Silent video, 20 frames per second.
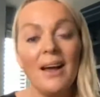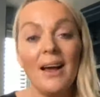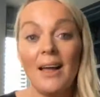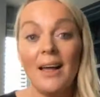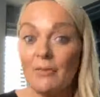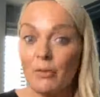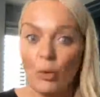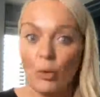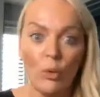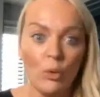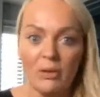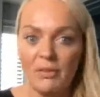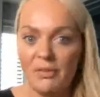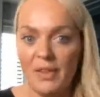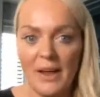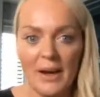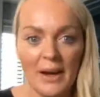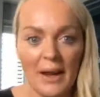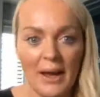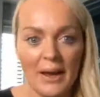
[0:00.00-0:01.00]
I have all of
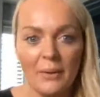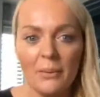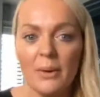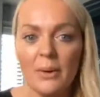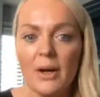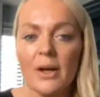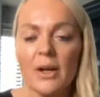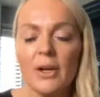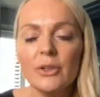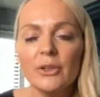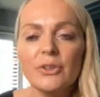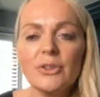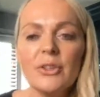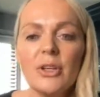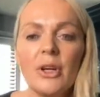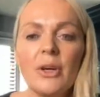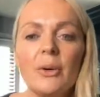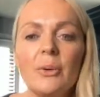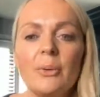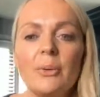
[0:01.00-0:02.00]
that now.
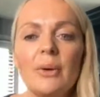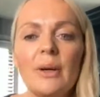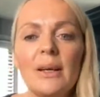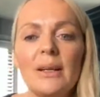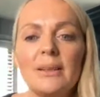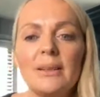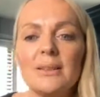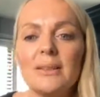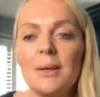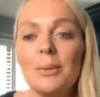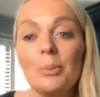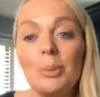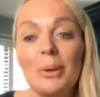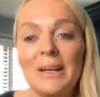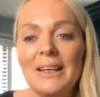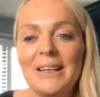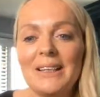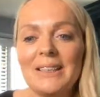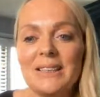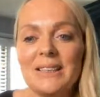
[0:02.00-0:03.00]
So it's
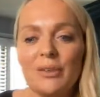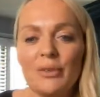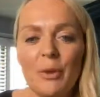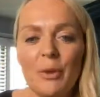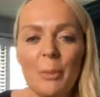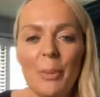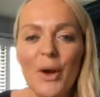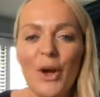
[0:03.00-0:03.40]
completely different.